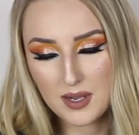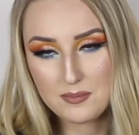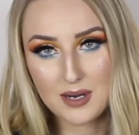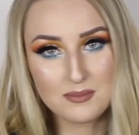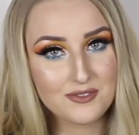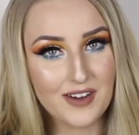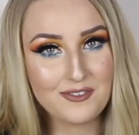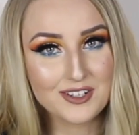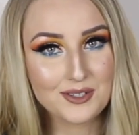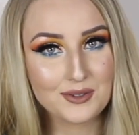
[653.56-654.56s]
my mum's
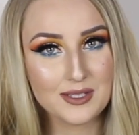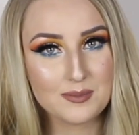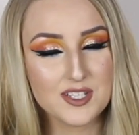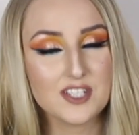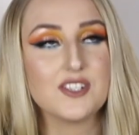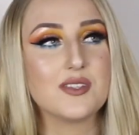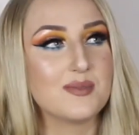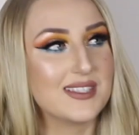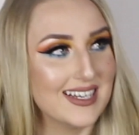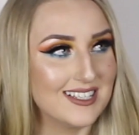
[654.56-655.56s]
favorite liquid lipstick. She's
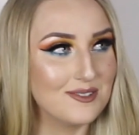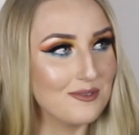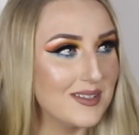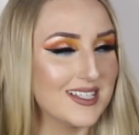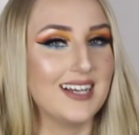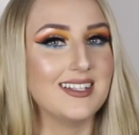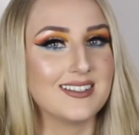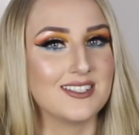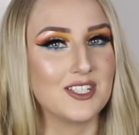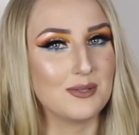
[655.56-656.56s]
obsessed with
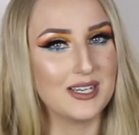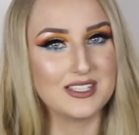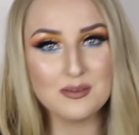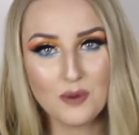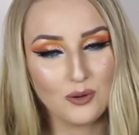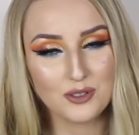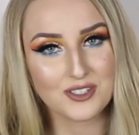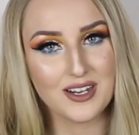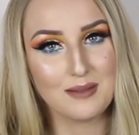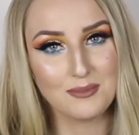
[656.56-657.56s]
metallics and she wears them all the
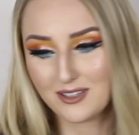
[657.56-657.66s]
time,